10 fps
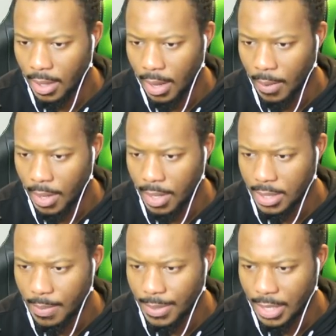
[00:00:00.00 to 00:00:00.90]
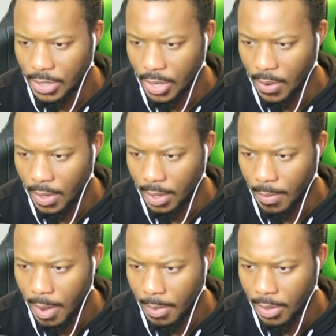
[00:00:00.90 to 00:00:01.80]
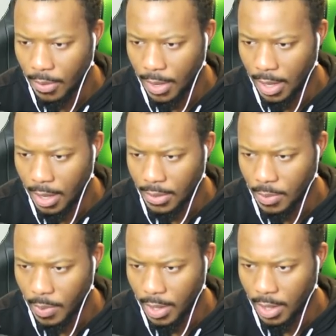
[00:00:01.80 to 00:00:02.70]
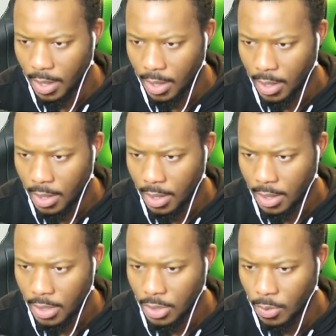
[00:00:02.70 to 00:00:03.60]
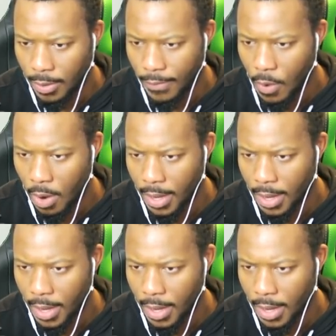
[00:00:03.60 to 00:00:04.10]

Okay, where are these numbers actually going? They're probably through here somewhere. 224.